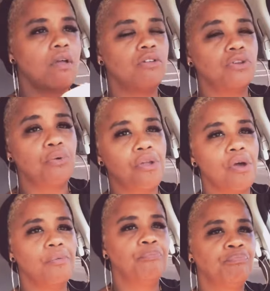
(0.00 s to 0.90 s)
Not
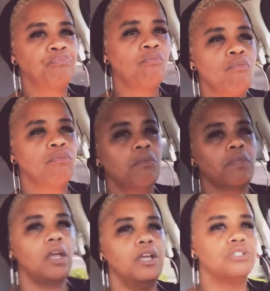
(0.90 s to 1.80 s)
Tokyo.
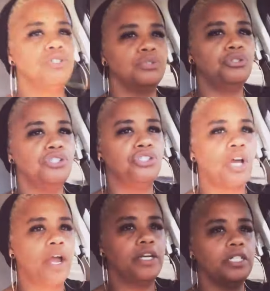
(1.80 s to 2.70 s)
Introducing
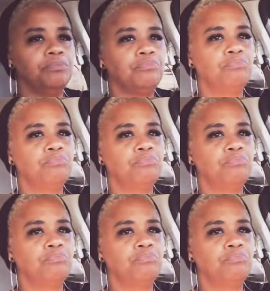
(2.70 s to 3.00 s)
China.